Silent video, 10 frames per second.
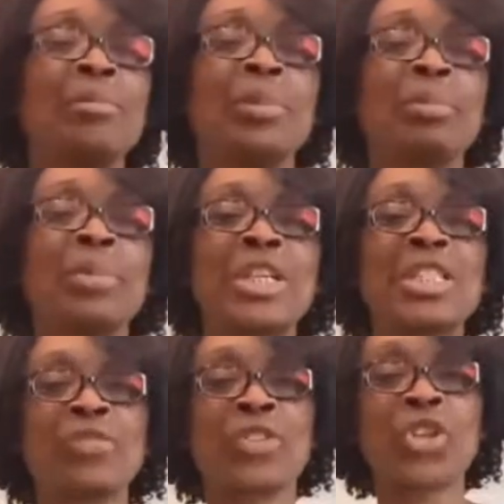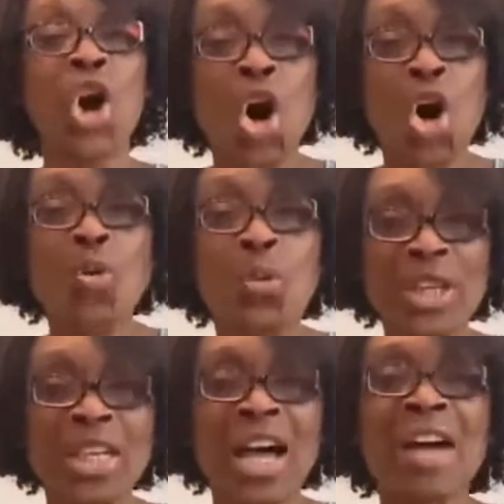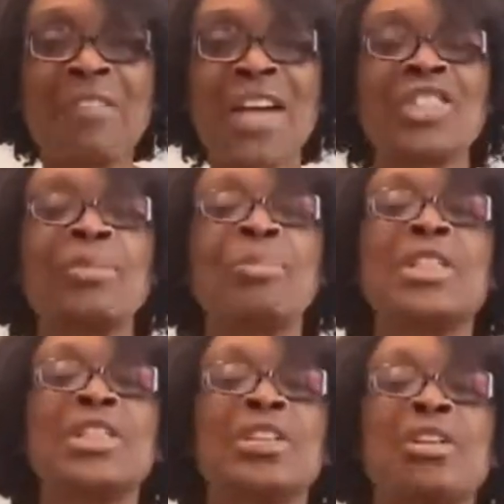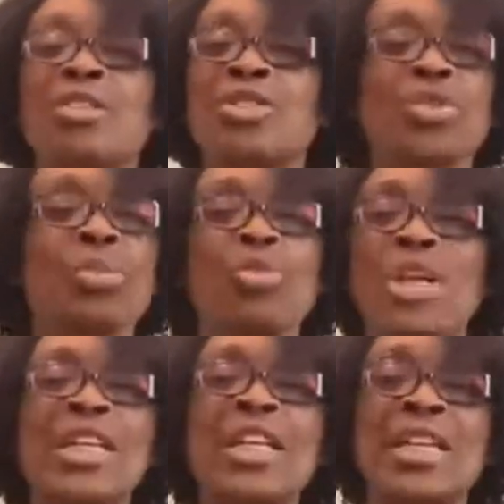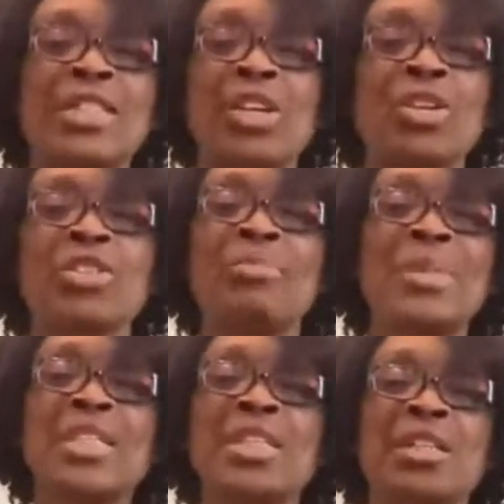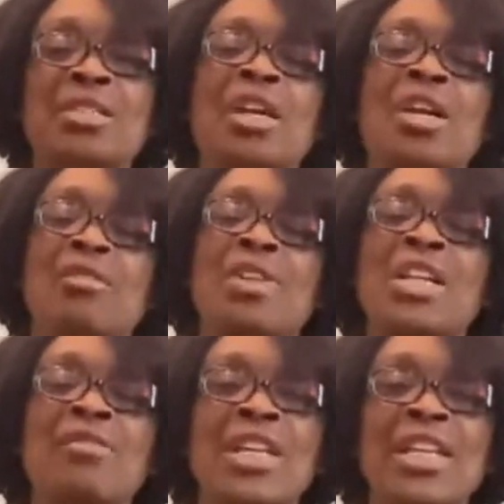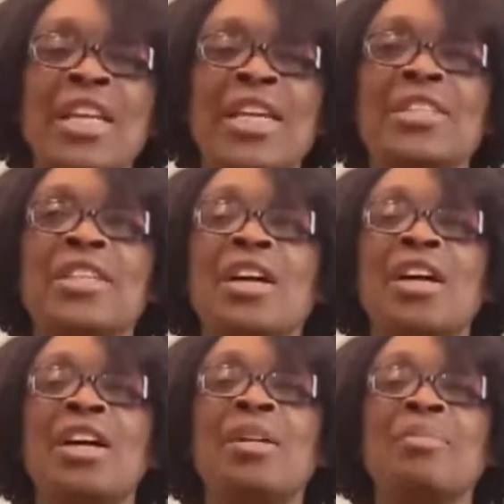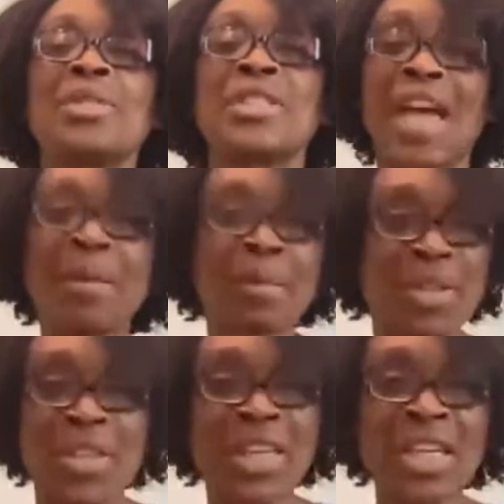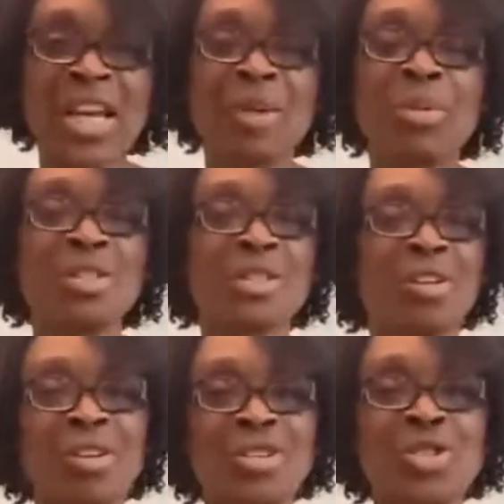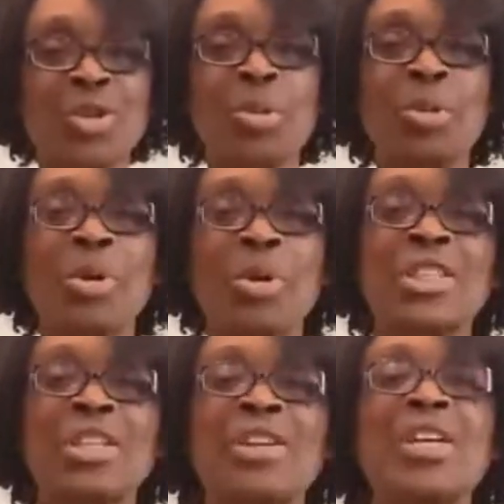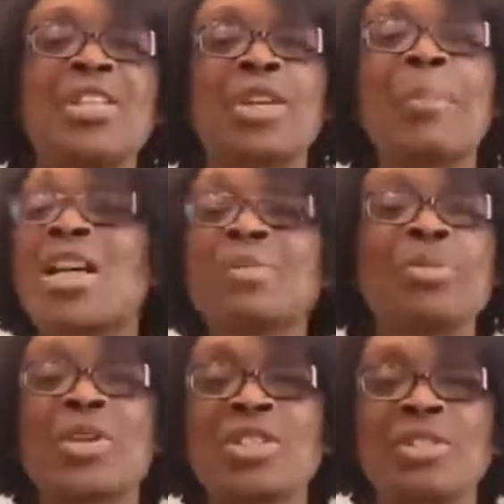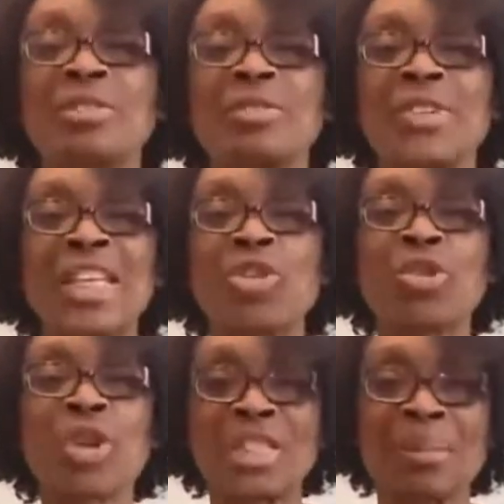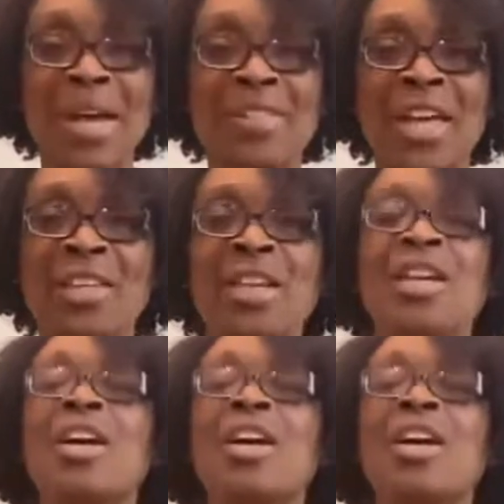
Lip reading: because for the whole week, I've actually been on Zoom really late, a lot of meetings really, really late. Sabbath, again, I was on Zoom or whatever. So my husband wasn't feeling great about that, yeah?